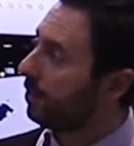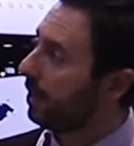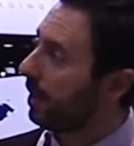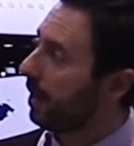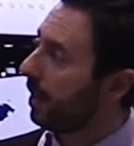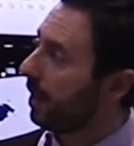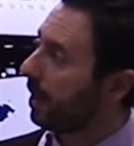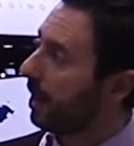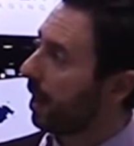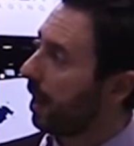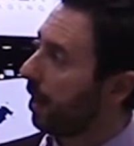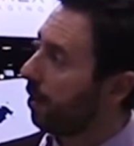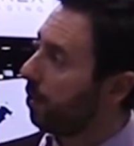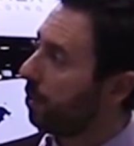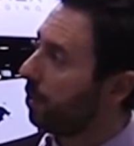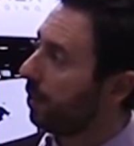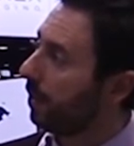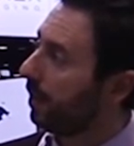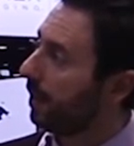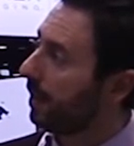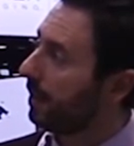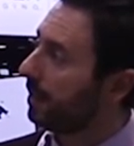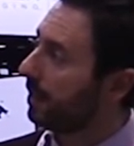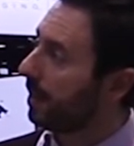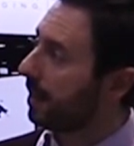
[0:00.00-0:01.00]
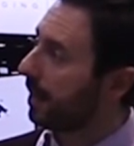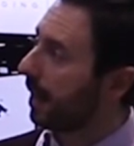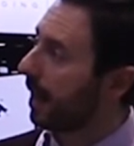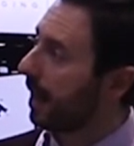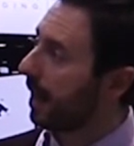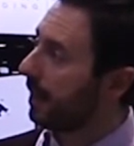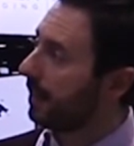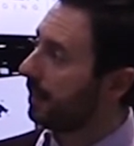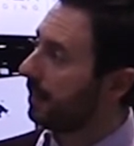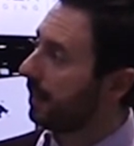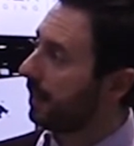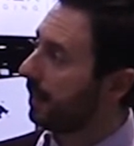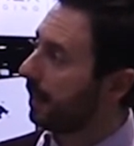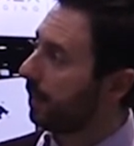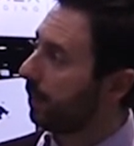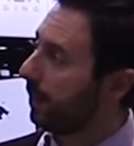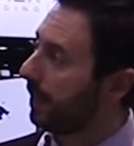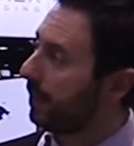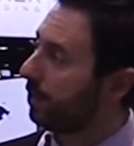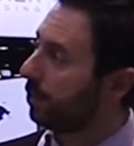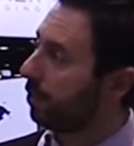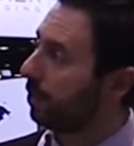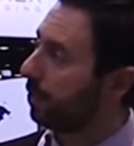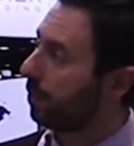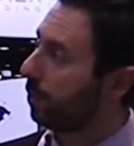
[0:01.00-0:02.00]
you see how this enhancing
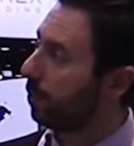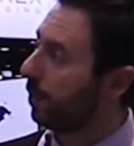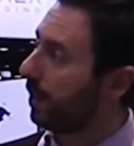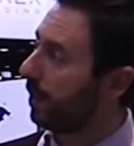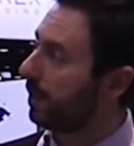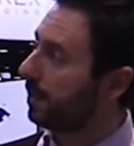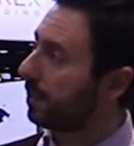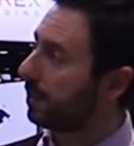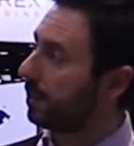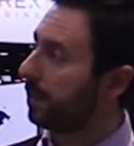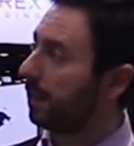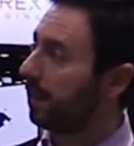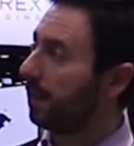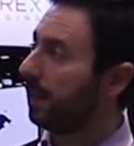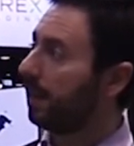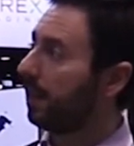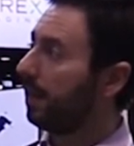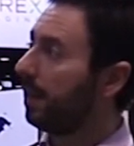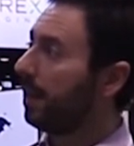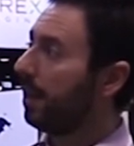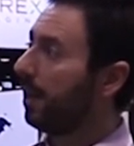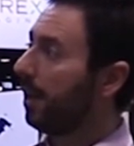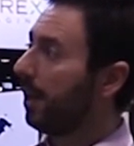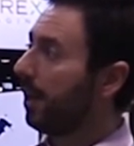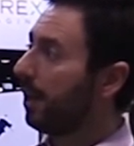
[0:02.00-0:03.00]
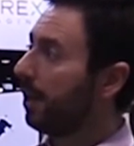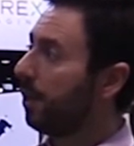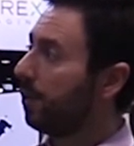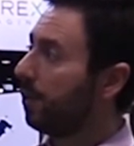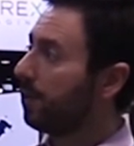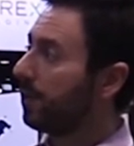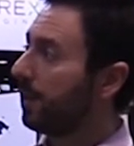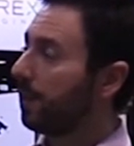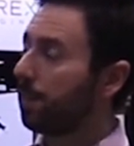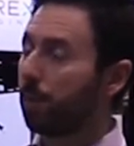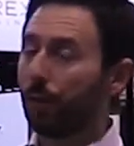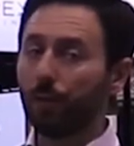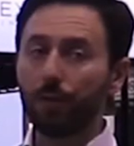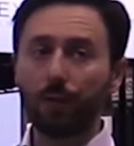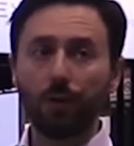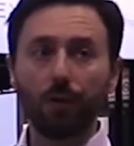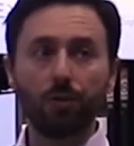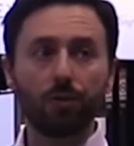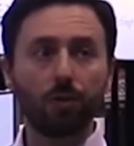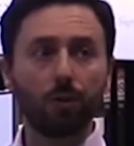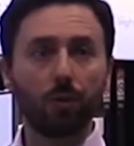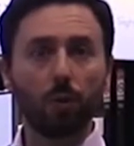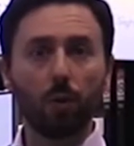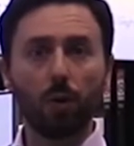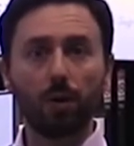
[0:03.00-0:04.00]
region, which using
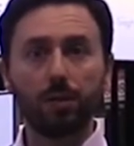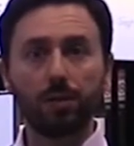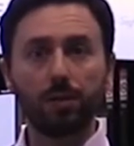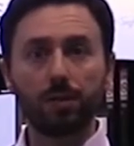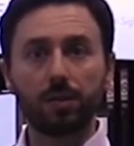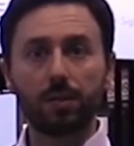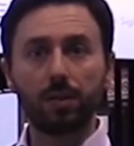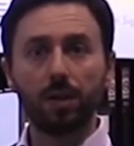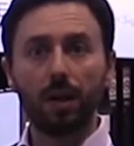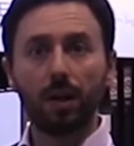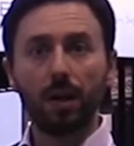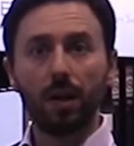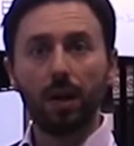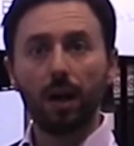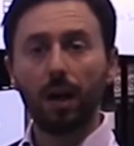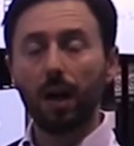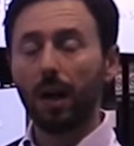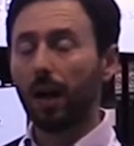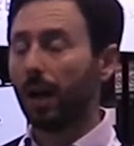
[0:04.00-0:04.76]
perfusion was